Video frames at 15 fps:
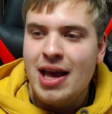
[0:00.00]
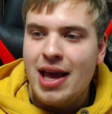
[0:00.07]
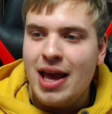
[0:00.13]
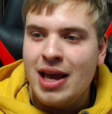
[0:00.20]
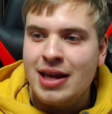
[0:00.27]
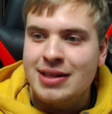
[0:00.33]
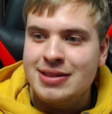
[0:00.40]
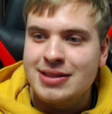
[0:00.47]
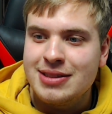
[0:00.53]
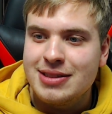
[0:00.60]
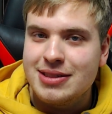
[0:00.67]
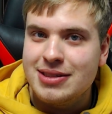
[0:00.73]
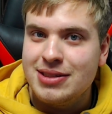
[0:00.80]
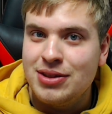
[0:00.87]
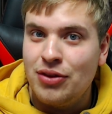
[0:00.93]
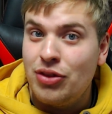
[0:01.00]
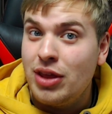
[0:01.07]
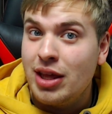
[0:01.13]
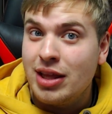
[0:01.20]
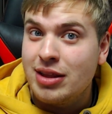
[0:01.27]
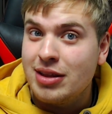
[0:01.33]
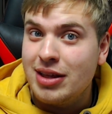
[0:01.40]
and you
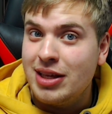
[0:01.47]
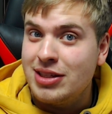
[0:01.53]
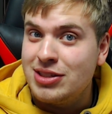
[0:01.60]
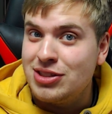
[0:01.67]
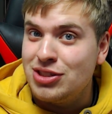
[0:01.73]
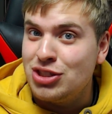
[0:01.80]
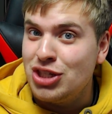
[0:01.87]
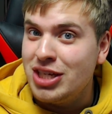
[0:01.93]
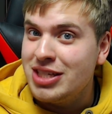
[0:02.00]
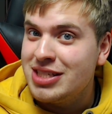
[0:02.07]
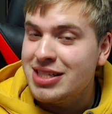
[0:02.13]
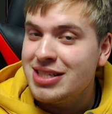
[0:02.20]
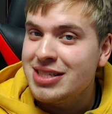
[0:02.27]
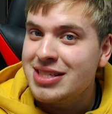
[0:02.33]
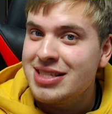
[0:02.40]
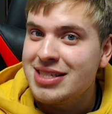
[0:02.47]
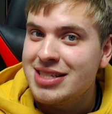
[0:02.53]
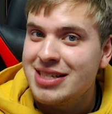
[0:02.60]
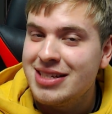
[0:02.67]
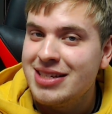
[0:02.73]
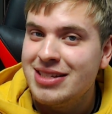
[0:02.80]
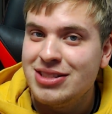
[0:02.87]
think it's Jason's
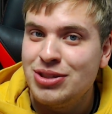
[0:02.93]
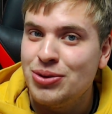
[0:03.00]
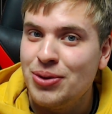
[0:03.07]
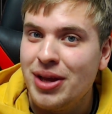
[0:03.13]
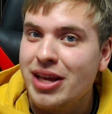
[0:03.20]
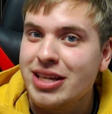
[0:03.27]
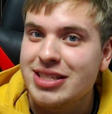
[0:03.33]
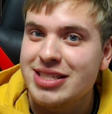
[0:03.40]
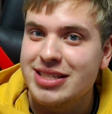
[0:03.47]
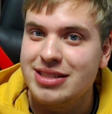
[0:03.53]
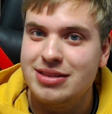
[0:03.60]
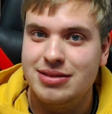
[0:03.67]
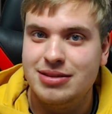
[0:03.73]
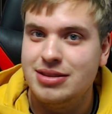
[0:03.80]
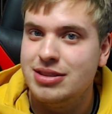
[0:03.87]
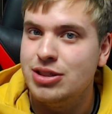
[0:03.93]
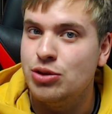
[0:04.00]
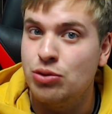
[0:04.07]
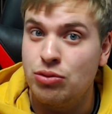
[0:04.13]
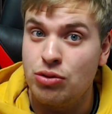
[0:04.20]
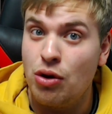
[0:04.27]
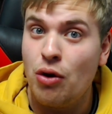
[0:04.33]
doings?
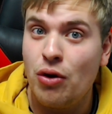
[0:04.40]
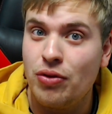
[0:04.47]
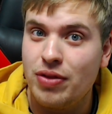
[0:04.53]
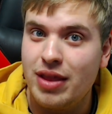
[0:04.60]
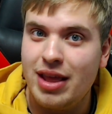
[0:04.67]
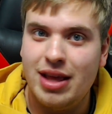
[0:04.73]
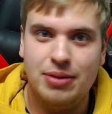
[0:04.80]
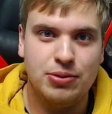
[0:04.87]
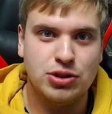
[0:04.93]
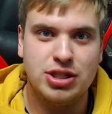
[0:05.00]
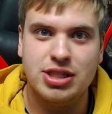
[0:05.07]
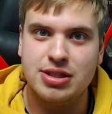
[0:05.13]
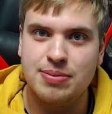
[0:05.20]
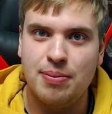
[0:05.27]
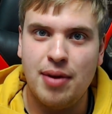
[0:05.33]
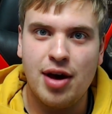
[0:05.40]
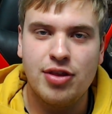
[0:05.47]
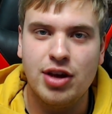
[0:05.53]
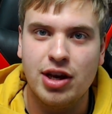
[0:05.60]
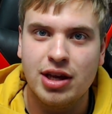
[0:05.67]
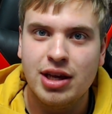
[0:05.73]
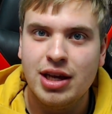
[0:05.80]
You're wrong. It was his
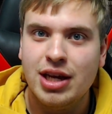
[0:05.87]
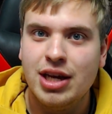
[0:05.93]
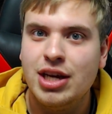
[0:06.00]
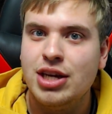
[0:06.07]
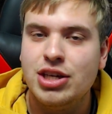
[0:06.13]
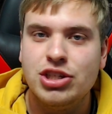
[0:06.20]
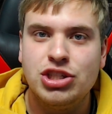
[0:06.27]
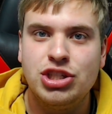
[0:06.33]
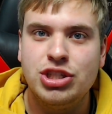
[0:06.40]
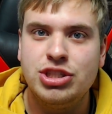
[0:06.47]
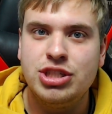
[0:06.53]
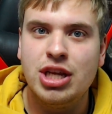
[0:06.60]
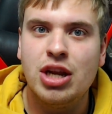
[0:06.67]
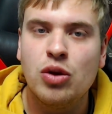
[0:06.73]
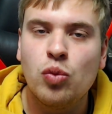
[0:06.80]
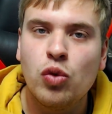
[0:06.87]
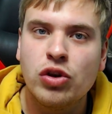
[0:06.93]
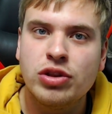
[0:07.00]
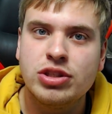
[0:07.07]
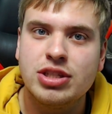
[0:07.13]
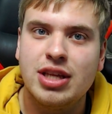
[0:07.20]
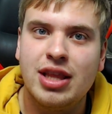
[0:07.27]
mother. She didn't
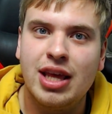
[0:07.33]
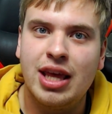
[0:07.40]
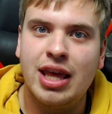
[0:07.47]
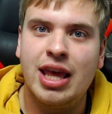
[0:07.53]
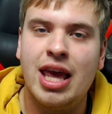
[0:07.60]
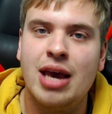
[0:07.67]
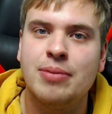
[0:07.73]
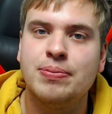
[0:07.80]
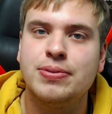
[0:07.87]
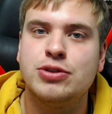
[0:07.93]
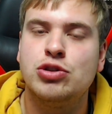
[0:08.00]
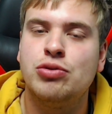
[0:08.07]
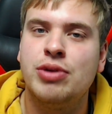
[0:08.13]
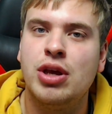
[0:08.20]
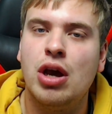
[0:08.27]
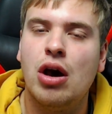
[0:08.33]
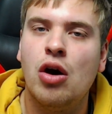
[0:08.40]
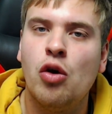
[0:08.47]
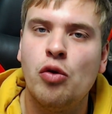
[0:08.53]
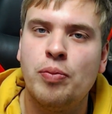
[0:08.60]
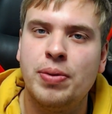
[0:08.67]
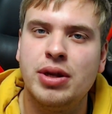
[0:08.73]
want the camp to
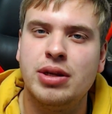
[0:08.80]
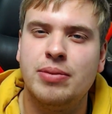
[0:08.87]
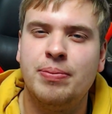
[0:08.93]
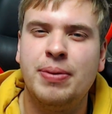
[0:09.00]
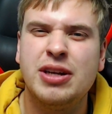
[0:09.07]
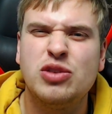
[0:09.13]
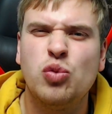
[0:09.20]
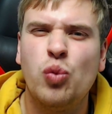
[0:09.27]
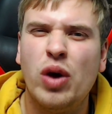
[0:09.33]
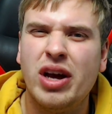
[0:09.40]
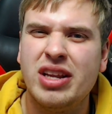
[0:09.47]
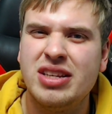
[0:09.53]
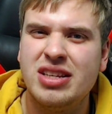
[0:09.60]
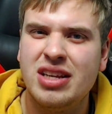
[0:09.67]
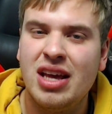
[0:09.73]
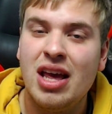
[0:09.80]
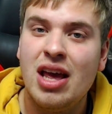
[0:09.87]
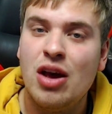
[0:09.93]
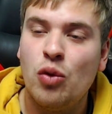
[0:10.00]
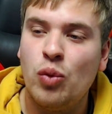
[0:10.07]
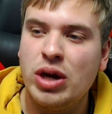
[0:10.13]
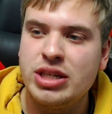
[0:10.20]
reopen, but one
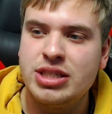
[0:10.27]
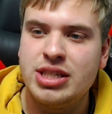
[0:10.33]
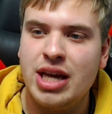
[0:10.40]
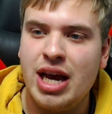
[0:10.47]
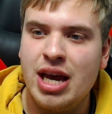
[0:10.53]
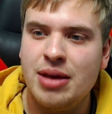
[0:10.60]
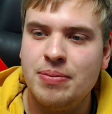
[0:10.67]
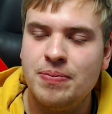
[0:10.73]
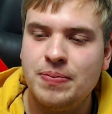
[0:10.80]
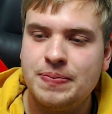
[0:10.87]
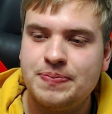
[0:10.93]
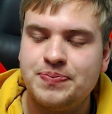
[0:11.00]
one time